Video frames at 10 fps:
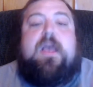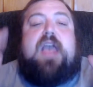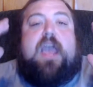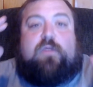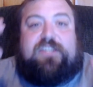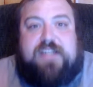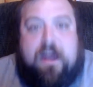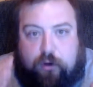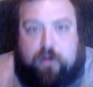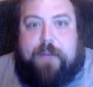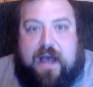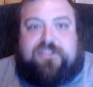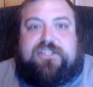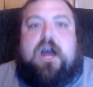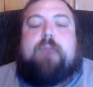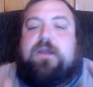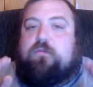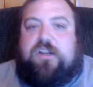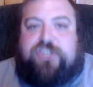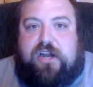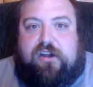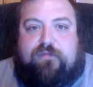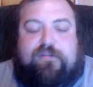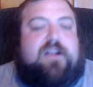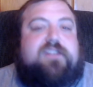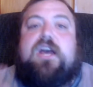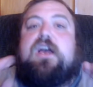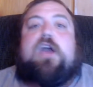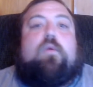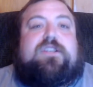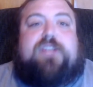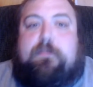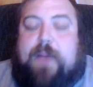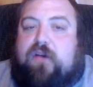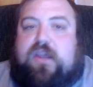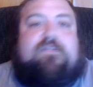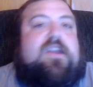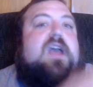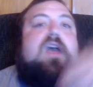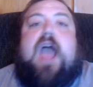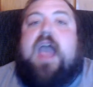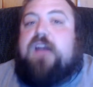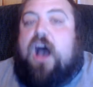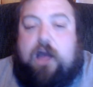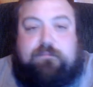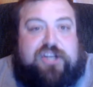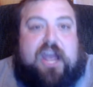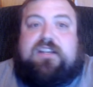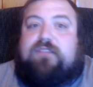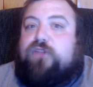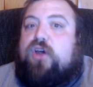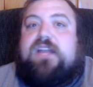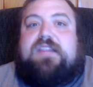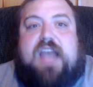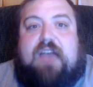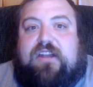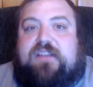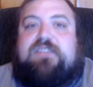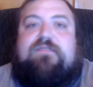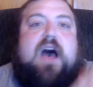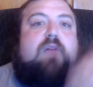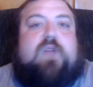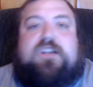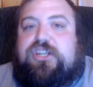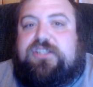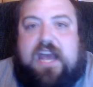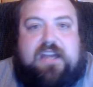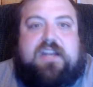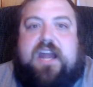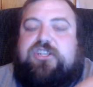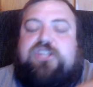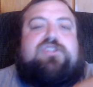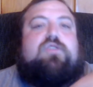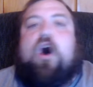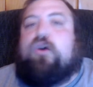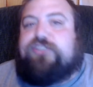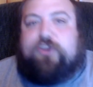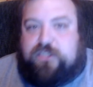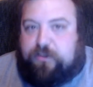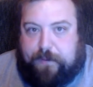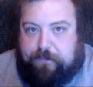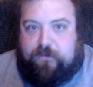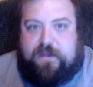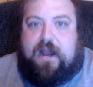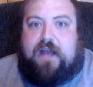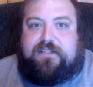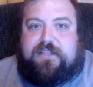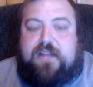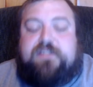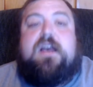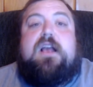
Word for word: It was never about stopping Russian interference. It wasn't about giving an objective look at the evidence of how Russians had connections to all sorts of people in the United States.